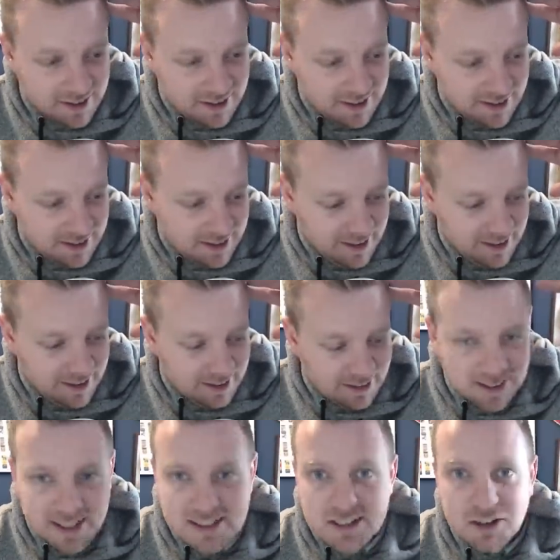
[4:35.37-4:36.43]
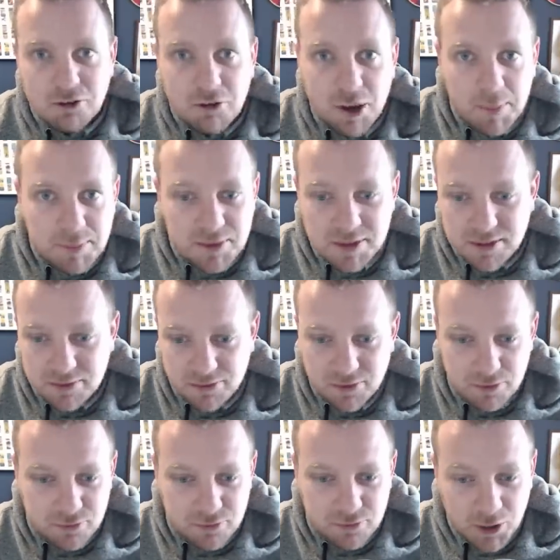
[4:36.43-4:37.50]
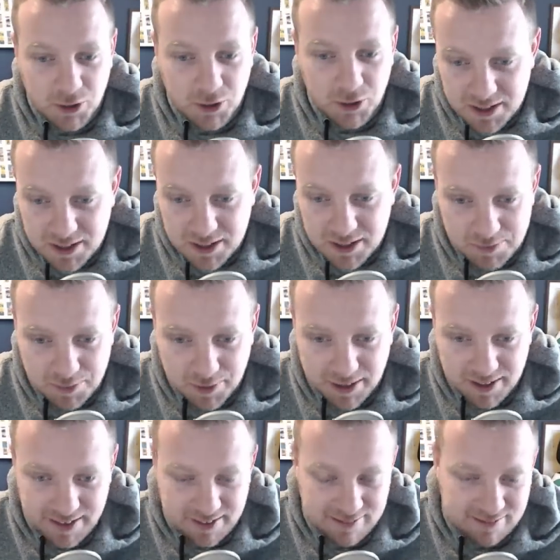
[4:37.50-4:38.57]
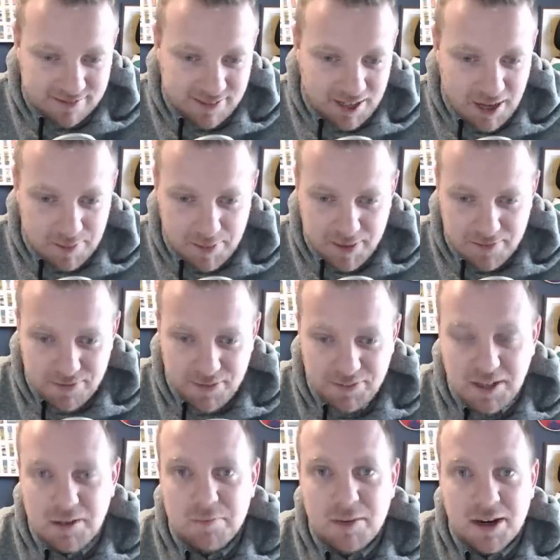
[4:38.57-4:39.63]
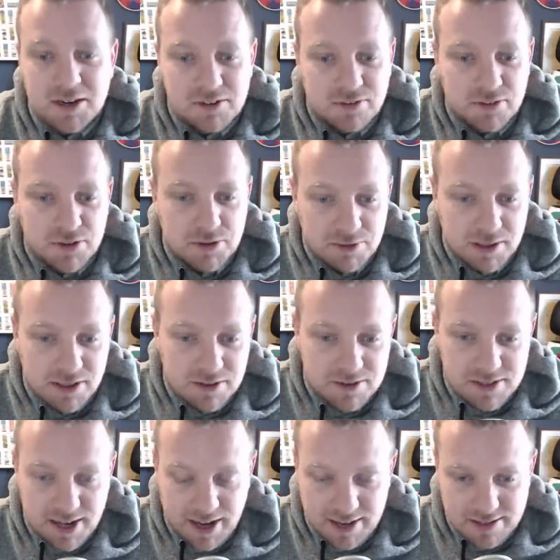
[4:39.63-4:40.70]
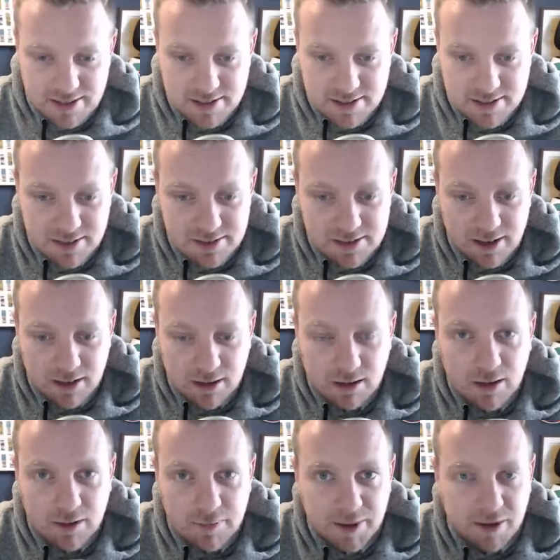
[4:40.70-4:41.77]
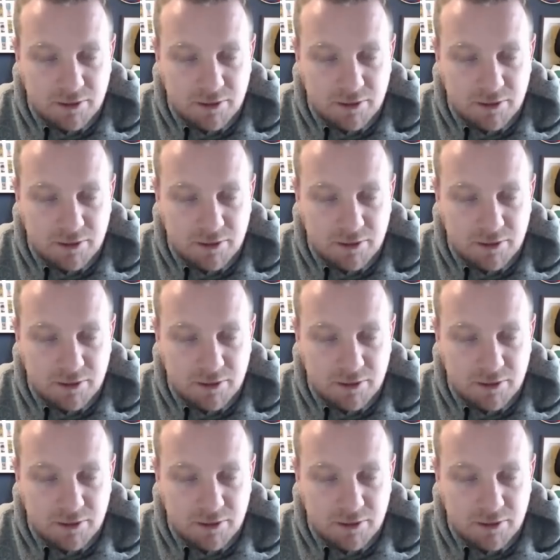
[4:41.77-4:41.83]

Let's Encrypt for free ones, but I pay $15 for 3 years at SSLs.com.